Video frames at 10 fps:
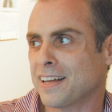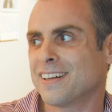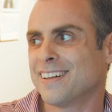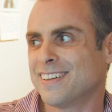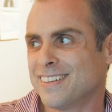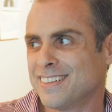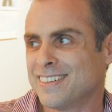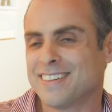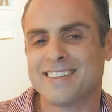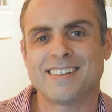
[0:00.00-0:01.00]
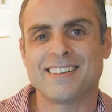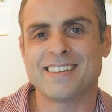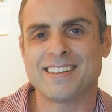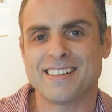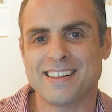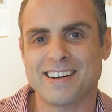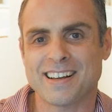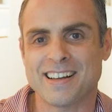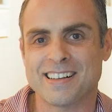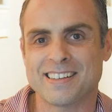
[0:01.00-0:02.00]

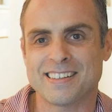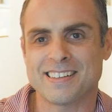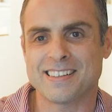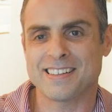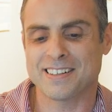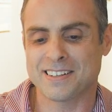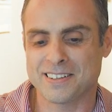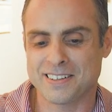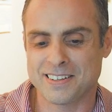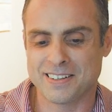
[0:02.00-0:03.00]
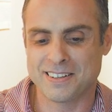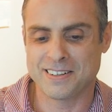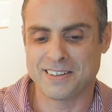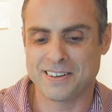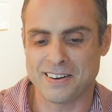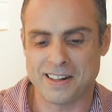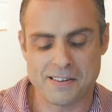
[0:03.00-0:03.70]
[no speech]